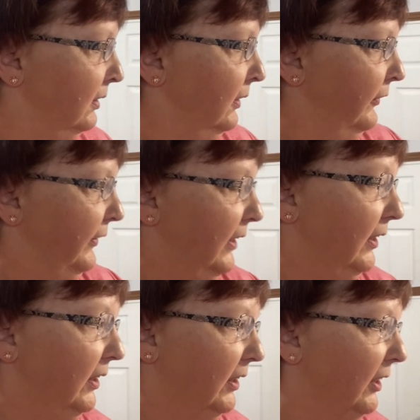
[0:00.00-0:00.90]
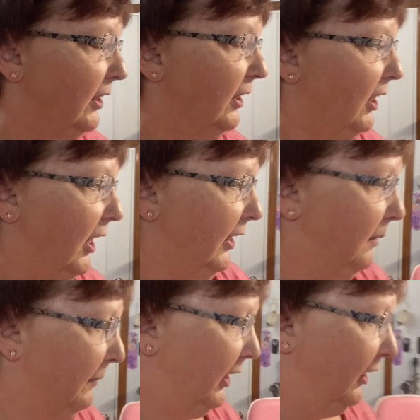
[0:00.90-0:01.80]
Then I get
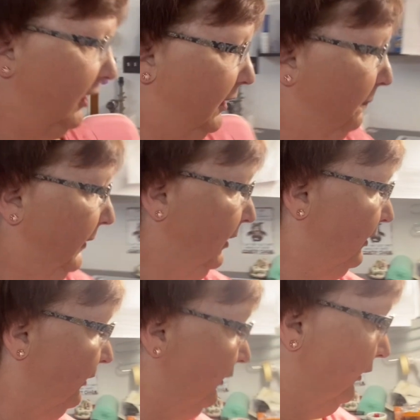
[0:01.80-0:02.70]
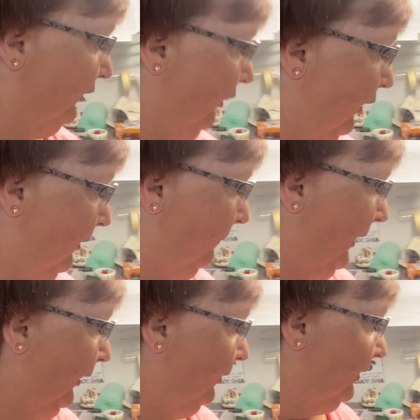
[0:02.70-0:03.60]
my computer all
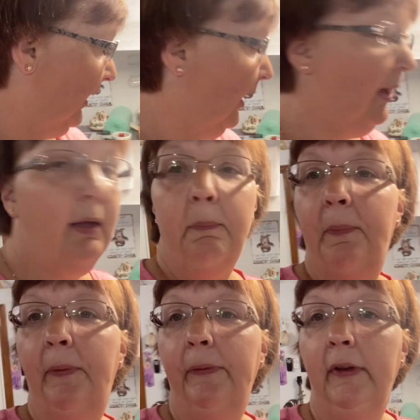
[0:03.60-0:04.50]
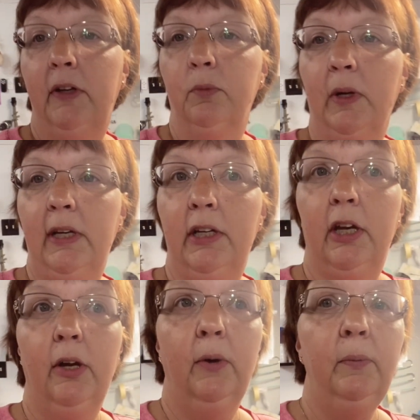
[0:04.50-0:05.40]
powered up and ready to
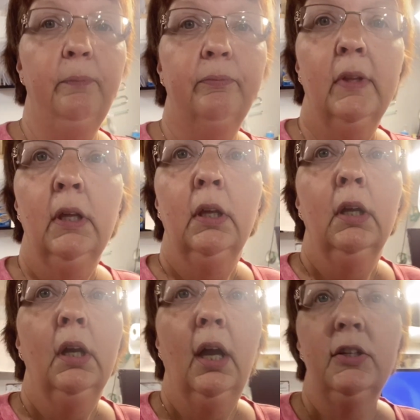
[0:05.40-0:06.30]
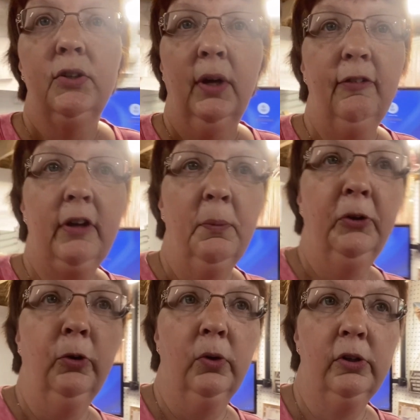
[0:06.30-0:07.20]
go. I do have a
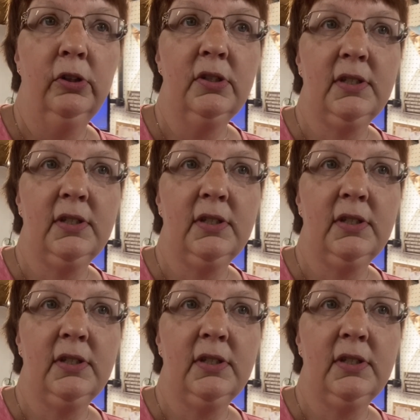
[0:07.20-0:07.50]
couple orders